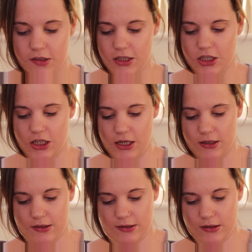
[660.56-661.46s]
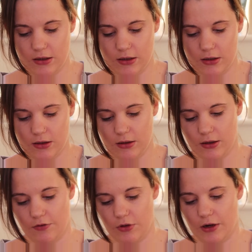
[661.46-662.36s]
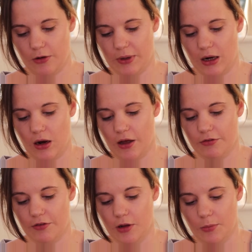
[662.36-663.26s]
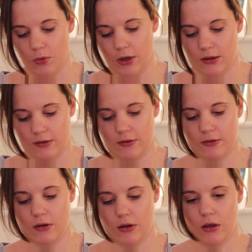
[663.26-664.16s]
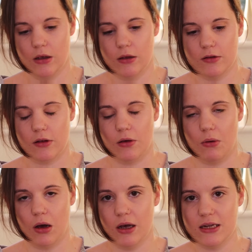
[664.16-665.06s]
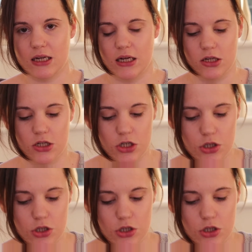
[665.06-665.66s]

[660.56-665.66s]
to your cheeks, give you a little bit of life in the mornings. So I tend